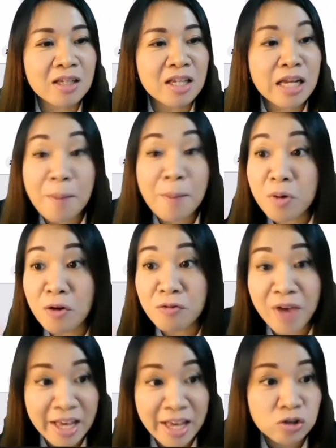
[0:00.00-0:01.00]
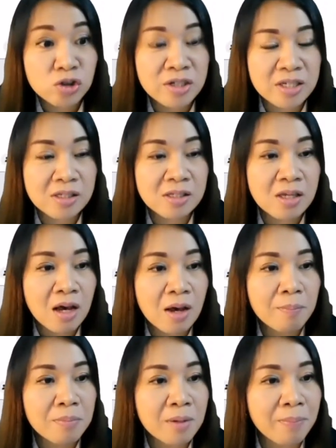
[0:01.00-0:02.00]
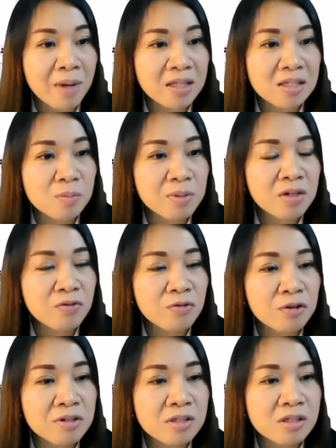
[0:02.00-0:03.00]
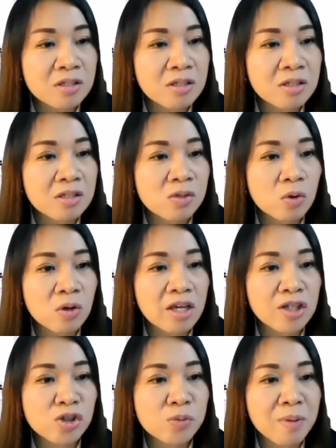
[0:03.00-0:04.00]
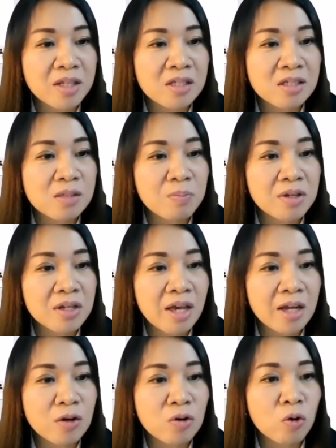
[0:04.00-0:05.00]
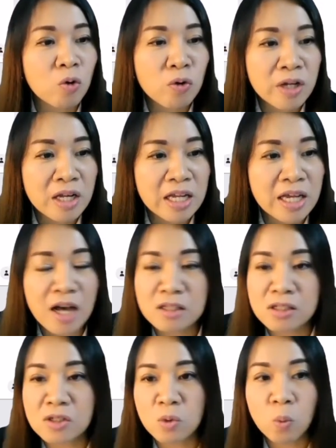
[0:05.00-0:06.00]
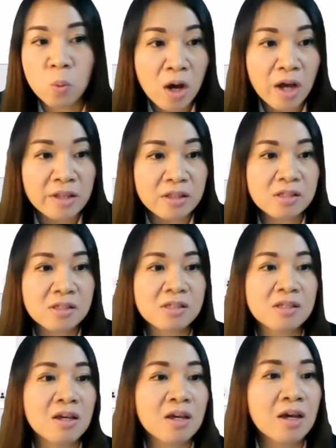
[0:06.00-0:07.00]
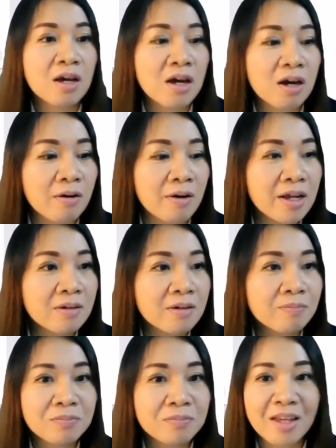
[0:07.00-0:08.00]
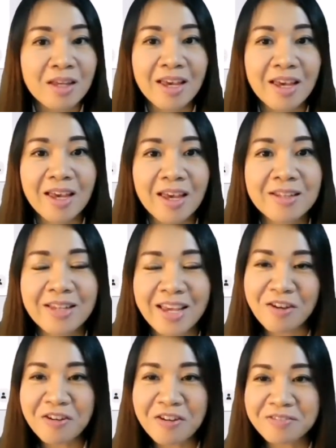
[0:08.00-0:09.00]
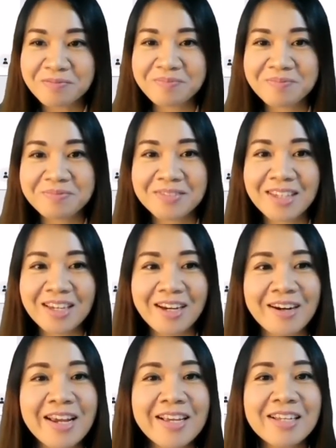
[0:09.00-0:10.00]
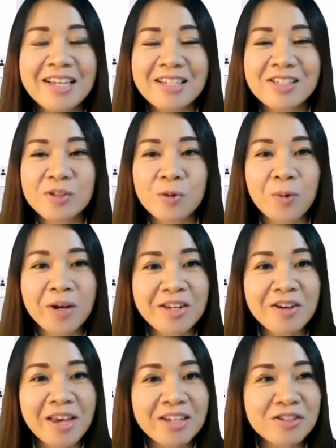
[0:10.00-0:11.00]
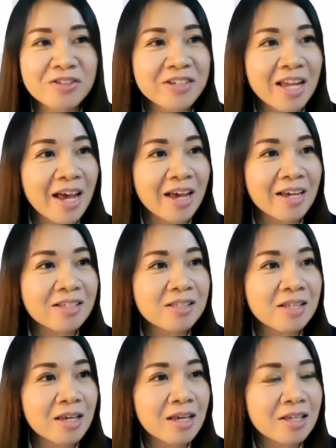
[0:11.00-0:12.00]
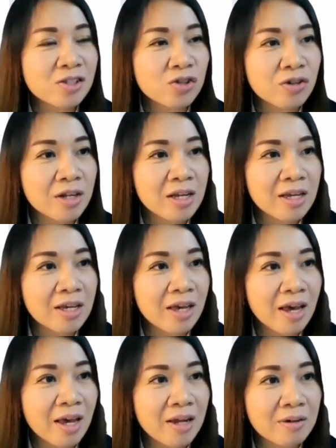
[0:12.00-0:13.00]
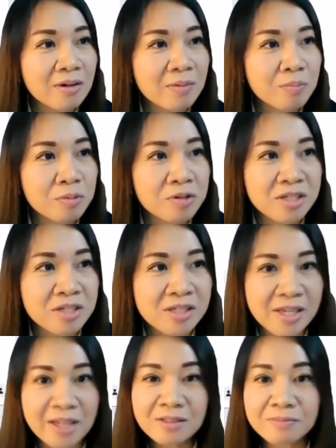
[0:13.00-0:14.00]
the number of entries per participant. For instance, each participant can only answer once. Alright, and there you go. Alright, so what you can do next is to click at present,